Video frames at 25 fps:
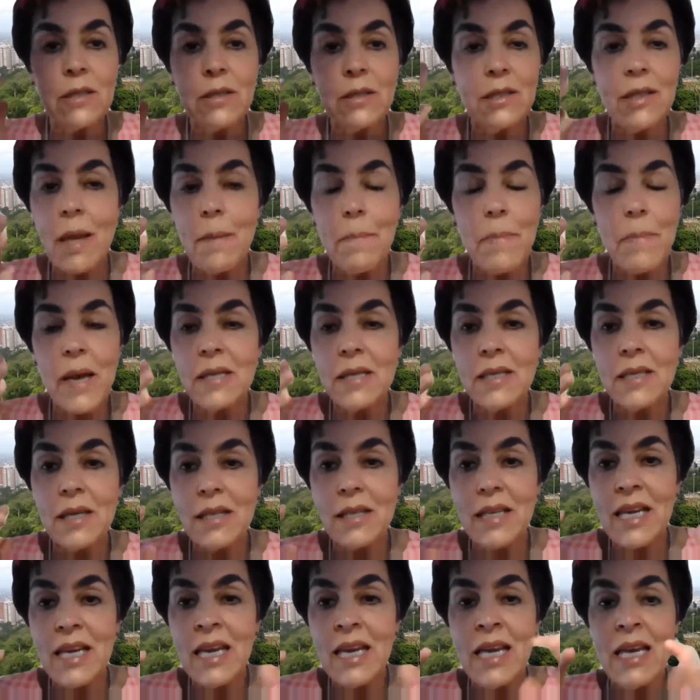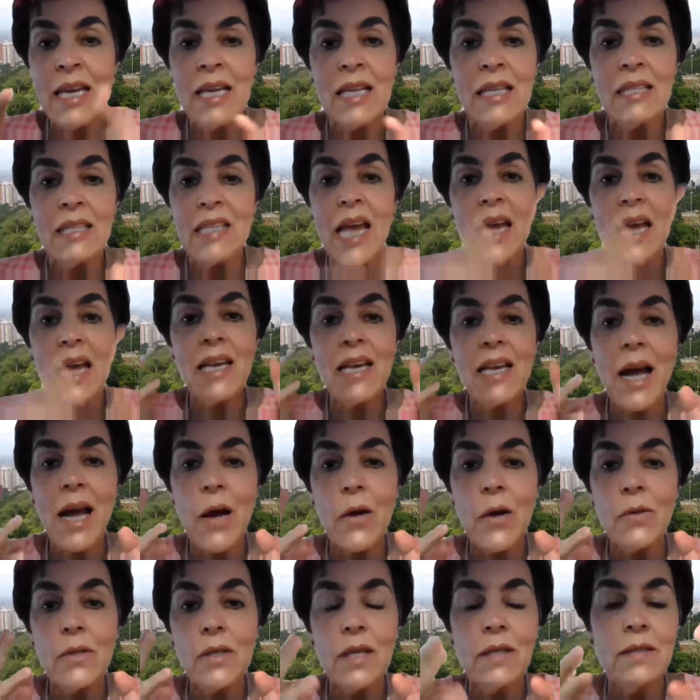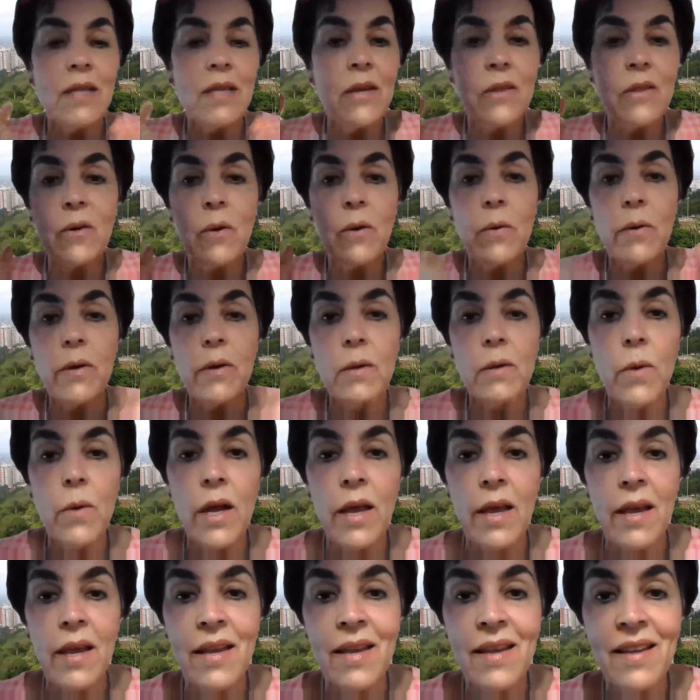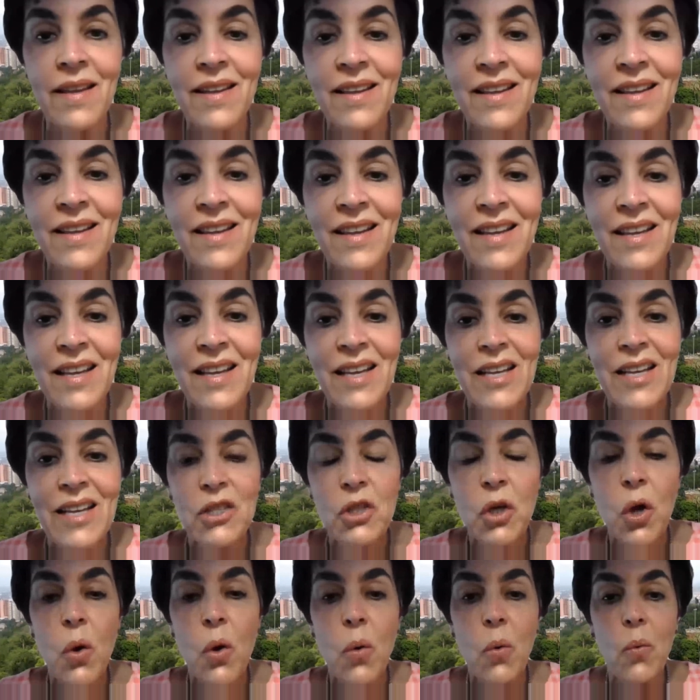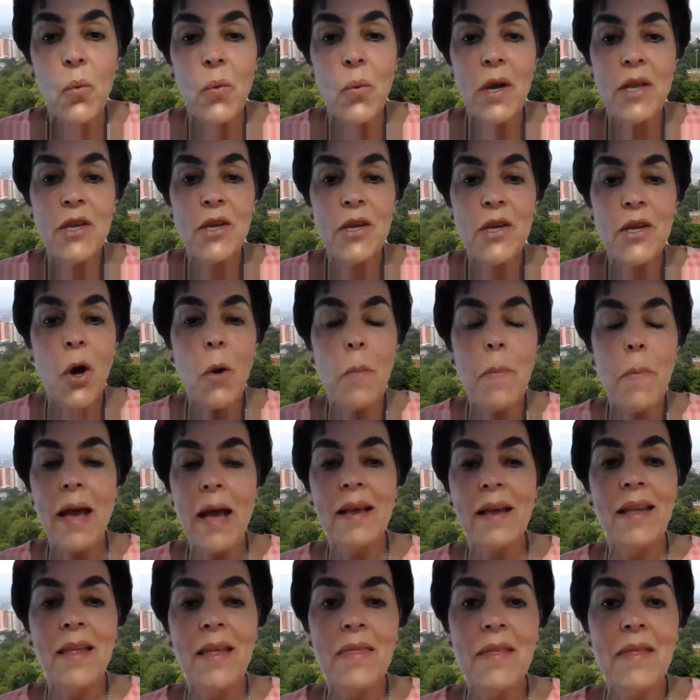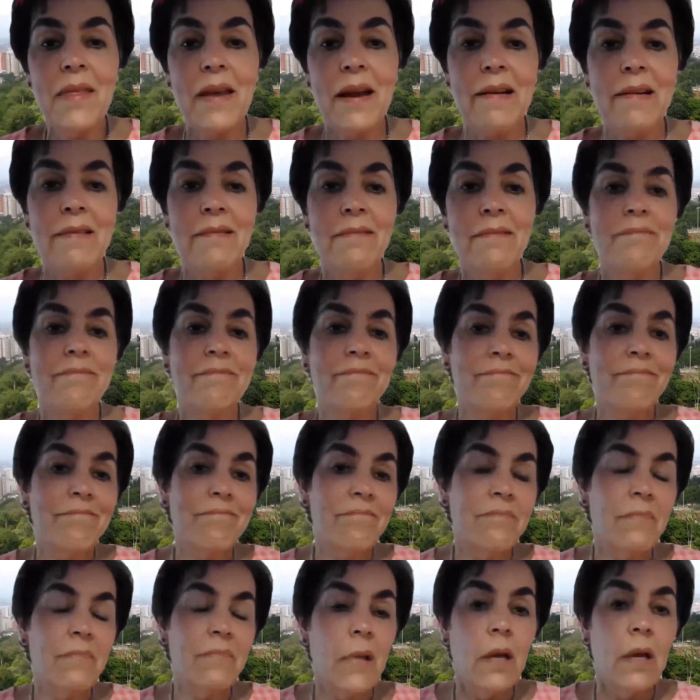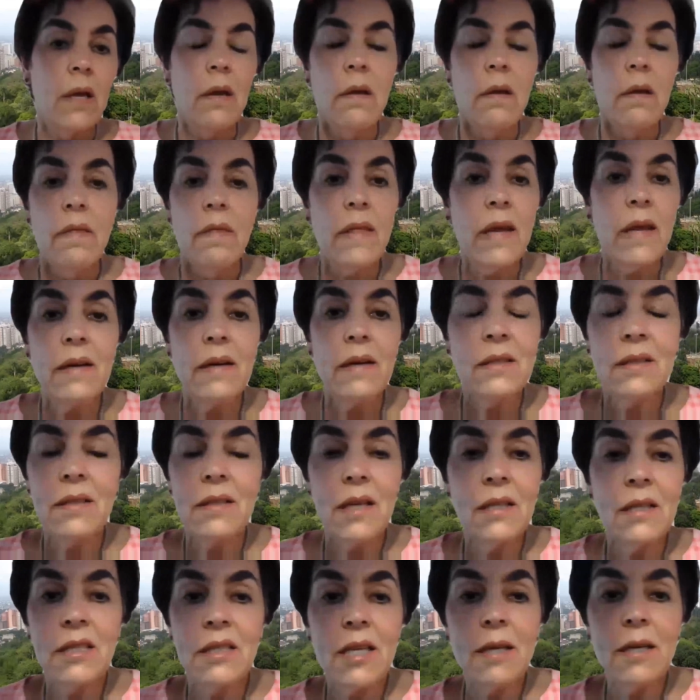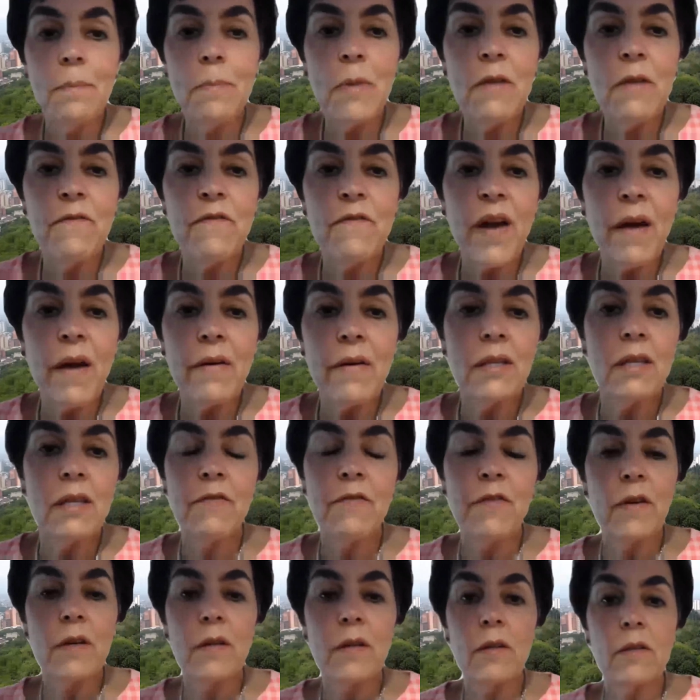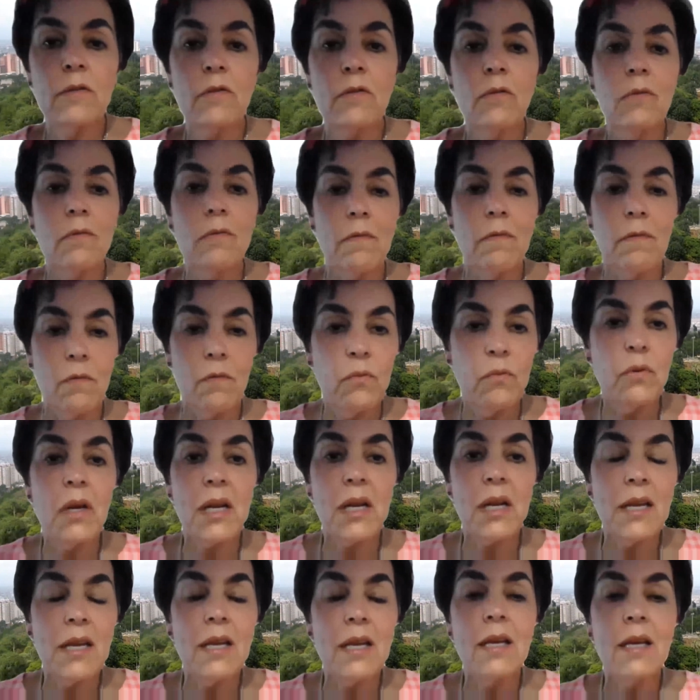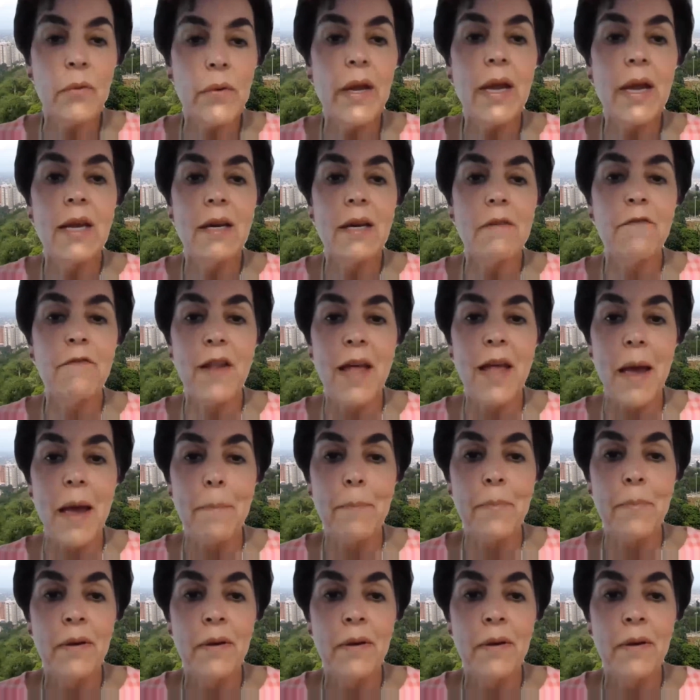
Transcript: they basically take it out and they throw it away. So when you go back in there, it's going to be very difficult to really create a flap.